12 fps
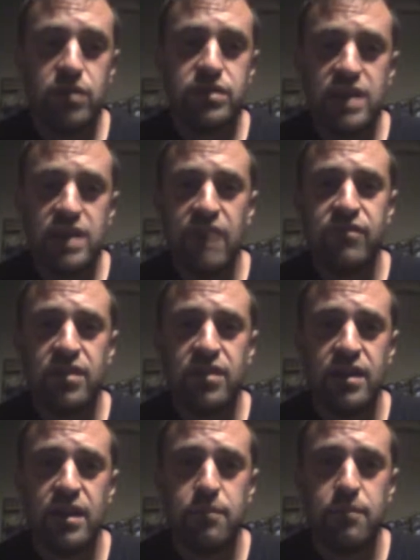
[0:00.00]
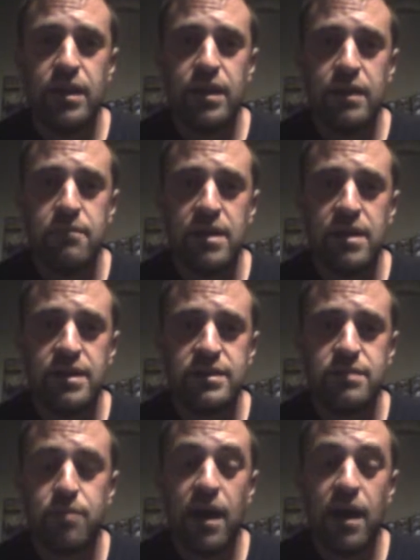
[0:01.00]
will definitely be
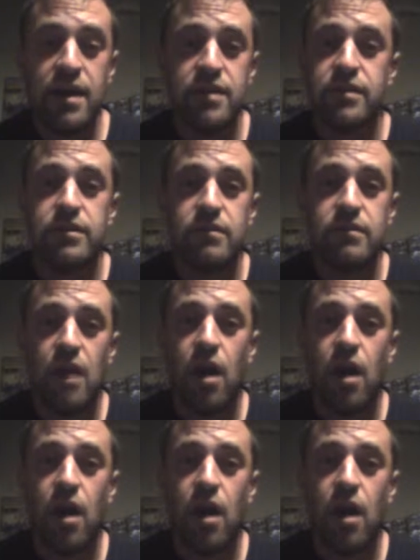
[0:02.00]
missed by